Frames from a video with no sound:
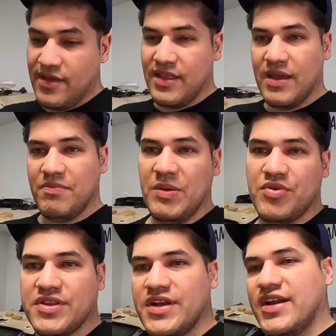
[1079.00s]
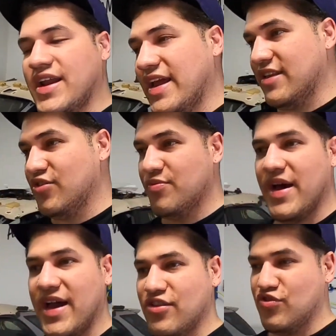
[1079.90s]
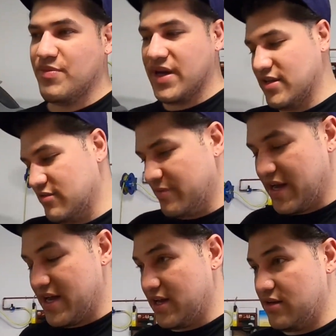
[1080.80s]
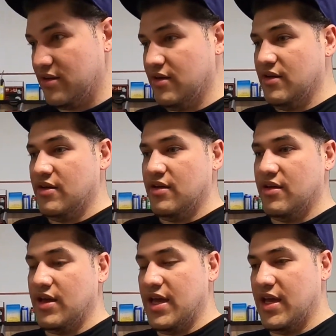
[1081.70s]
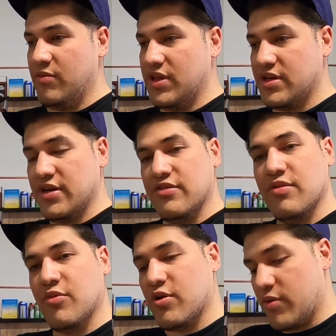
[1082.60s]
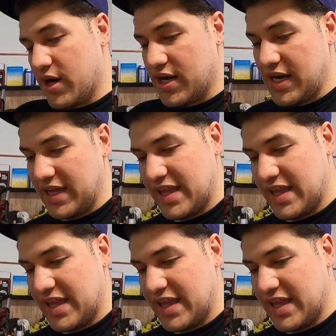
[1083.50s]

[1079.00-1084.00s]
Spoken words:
Then people started like, do mine. And we started doing more work like